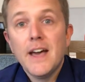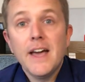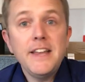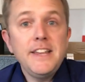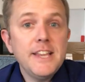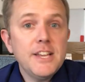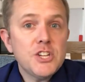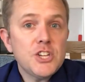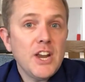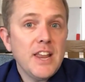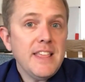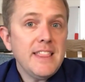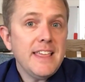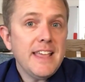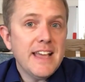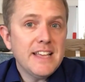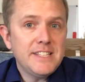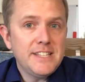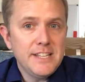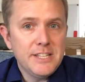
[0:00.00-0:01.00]
Additionally,
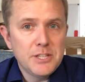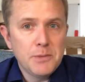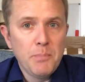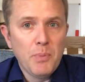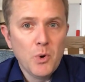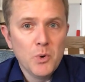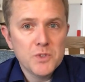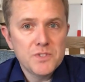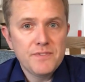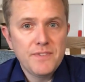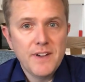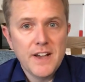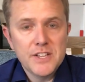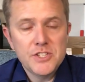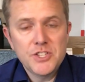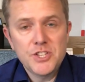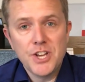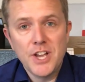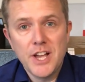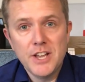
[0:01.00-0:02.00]
the SE supports
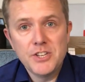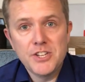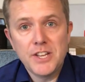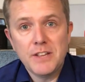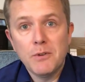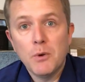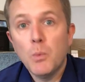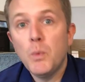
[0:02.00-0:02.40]
fast charging,